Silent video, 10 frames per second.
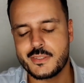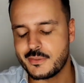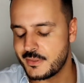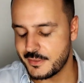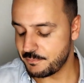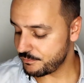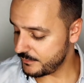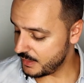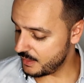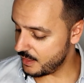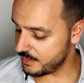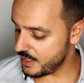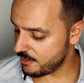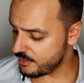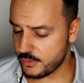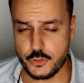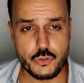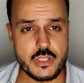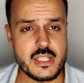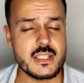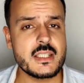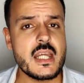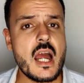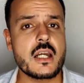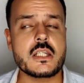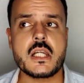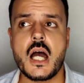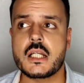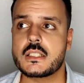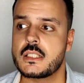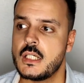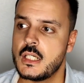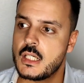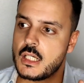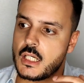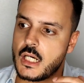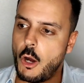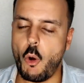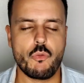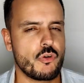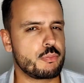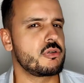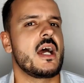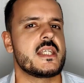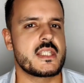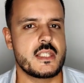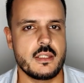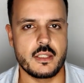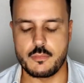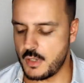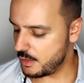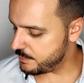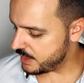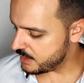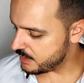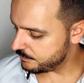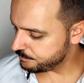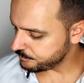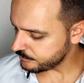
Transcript: so good. Uh, they are very unique. They are not overpriced in my opinion.